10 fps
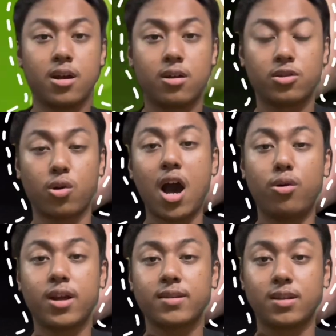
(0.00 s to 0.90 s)
So how
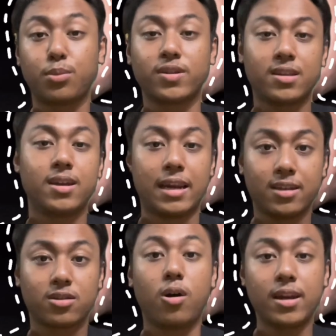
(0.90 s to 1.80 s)
does the prosthetic legs
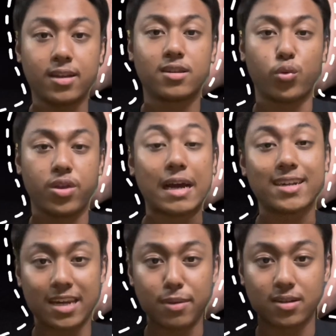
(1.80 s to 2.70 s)
correlate with
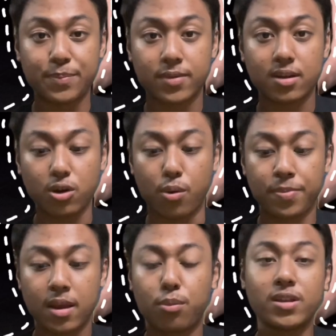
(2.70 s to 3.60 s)
dynamics? So,
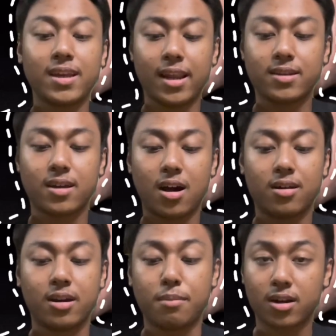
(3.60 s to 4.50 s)
prosthetic legs are a
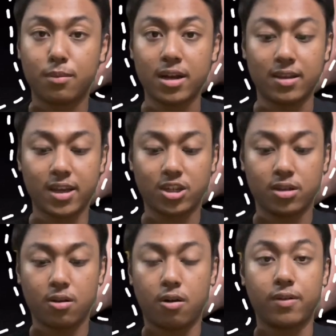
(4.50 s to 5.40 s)
remarkable
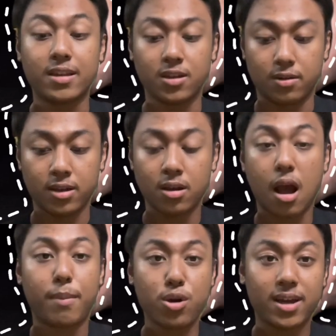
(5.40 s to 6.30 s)
intersection of engineering,
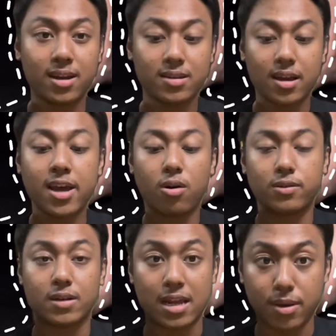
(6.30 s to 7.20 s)
biomechanics and
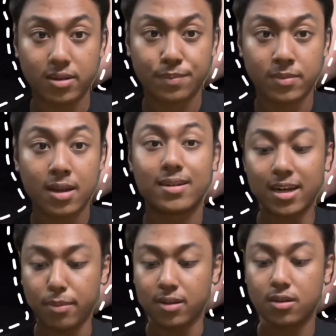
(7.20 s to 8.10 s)
also dynamics.
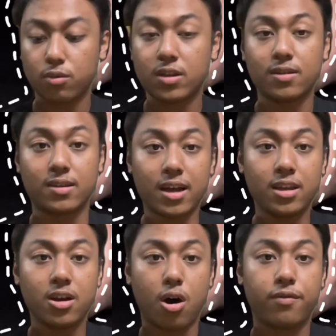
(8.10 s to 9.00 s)
Dynamics, which is the
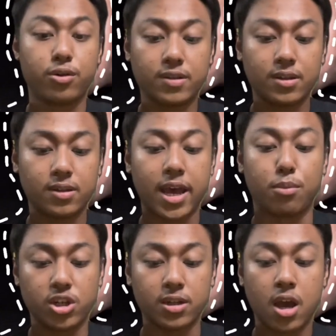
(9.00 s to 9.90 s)
study of forces and
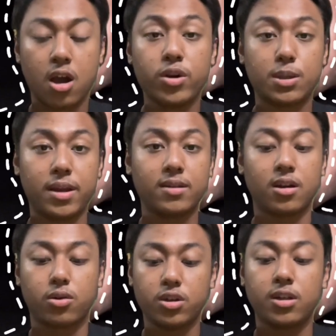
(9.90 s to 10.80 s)
motion, which plays a
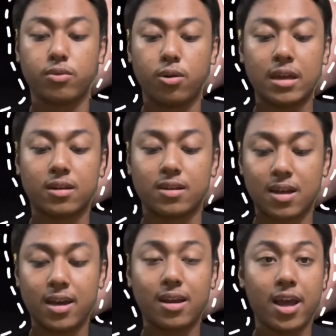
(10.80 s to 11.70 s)
crucial role in the
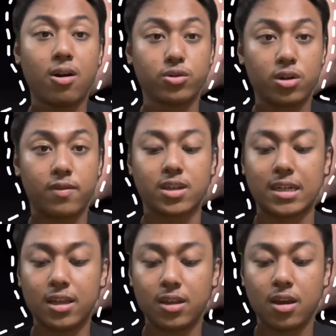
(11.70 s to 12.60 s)
design and also the
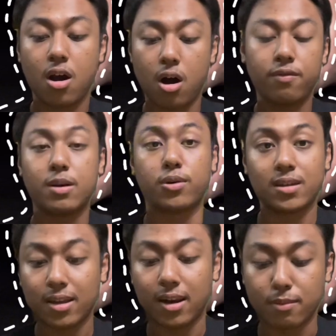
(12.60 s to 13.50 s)
functionality of the
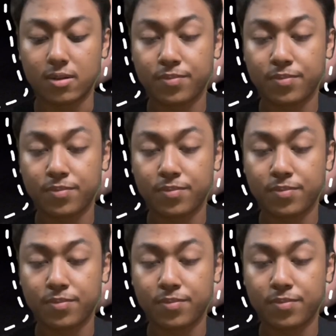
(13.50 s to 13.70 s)
prosthetic limbs.